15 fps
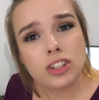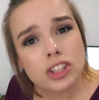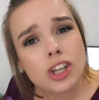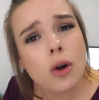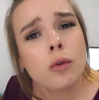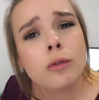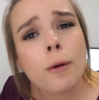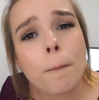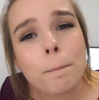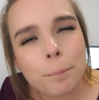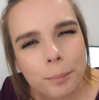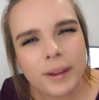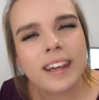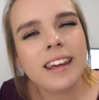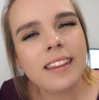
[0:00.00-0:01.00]
Don't
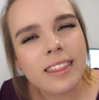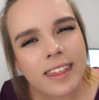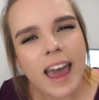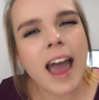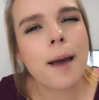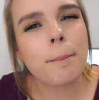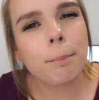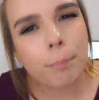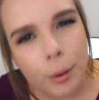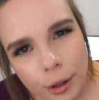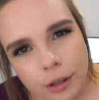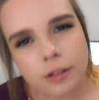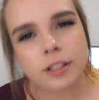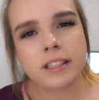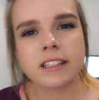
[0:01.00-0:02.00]
be that
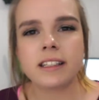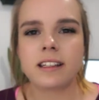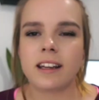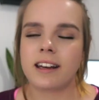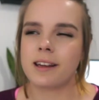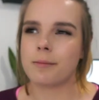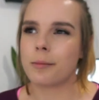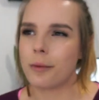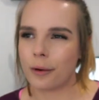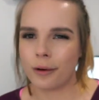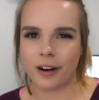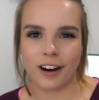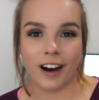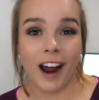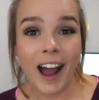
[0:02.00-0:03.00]
person
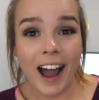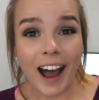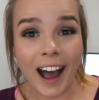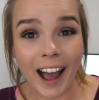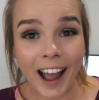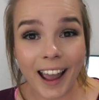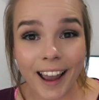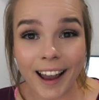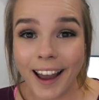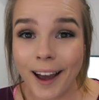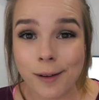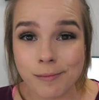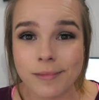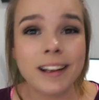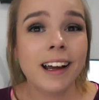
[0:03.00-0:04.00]
anymore. I
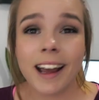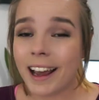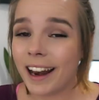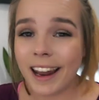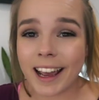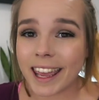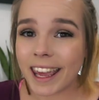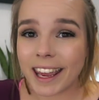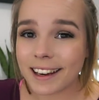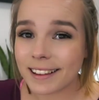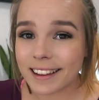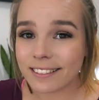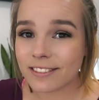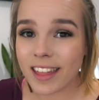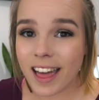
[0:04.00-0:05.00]
am and I can't
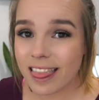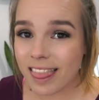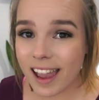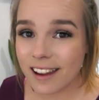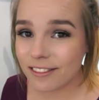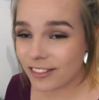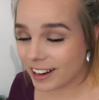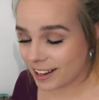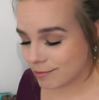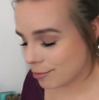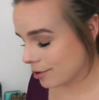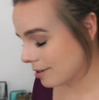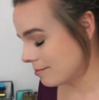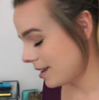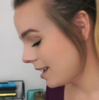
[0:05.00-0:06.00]
live that life
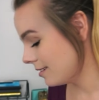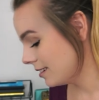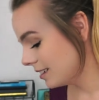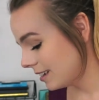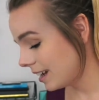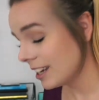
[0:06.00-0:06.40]
anymore, man.